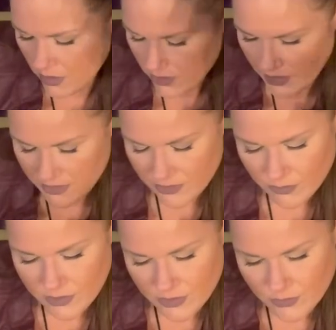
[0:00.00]
Ace of
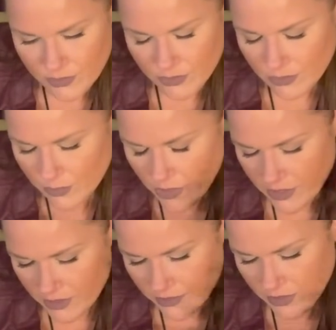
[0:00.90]
Wands renewal. We're going
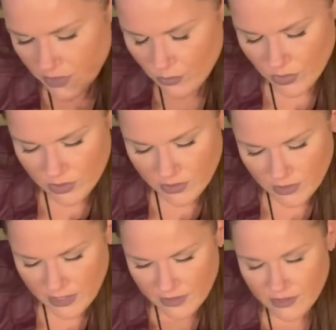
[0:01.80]
to continue on
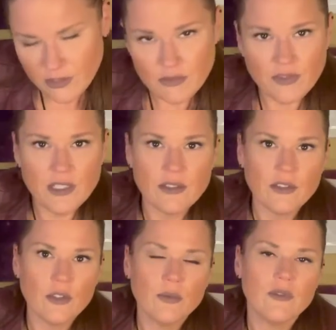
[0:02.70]
in the good faith and
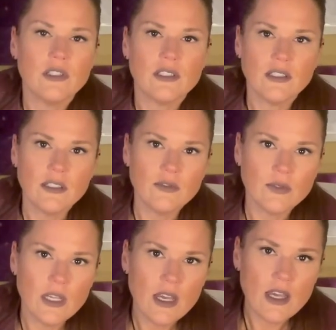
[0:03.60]
hope of this love.
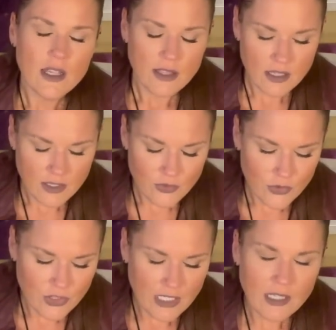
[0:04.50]
That
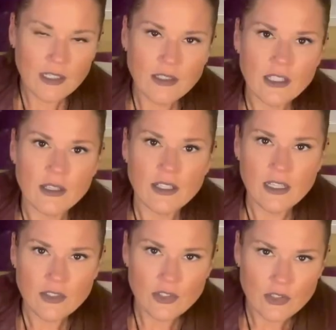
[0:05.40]
understanding that,
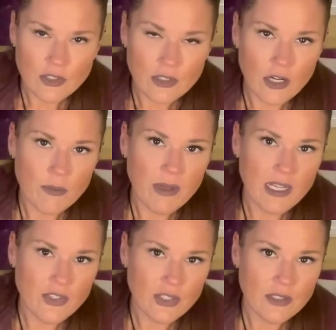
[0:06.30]
yes, our
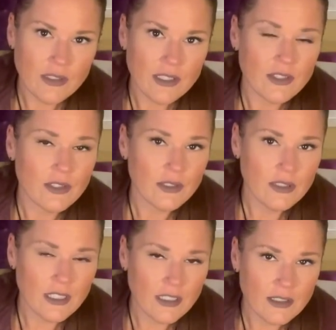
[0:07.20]
passion is a
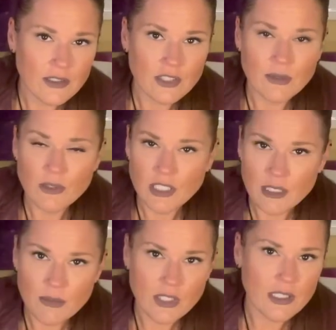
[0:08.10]
good thing.
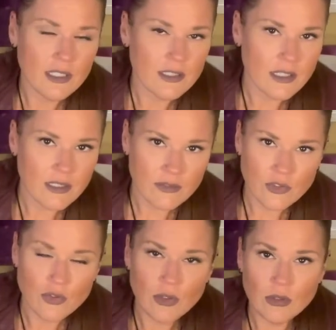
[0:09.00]
Sometimes it gets out of
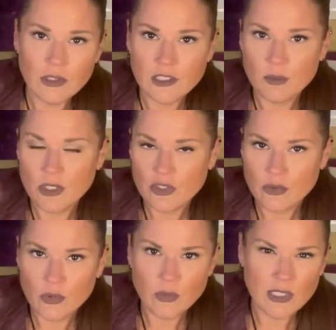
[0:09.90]
control, especially
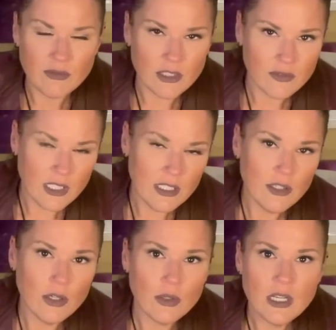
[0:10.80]
when we involve
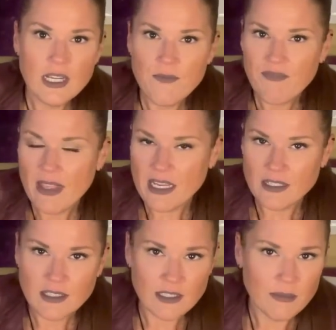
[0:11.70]
ego
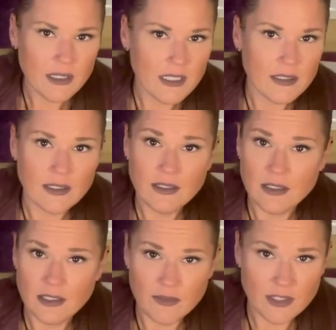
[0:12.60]
and somebody's
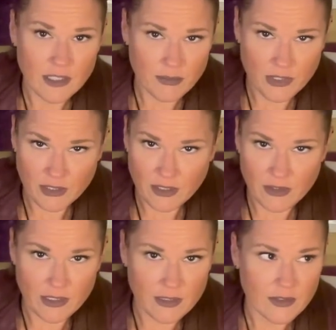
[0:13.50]
sensitive subject
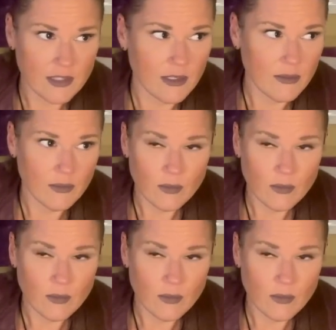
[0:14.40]
area. So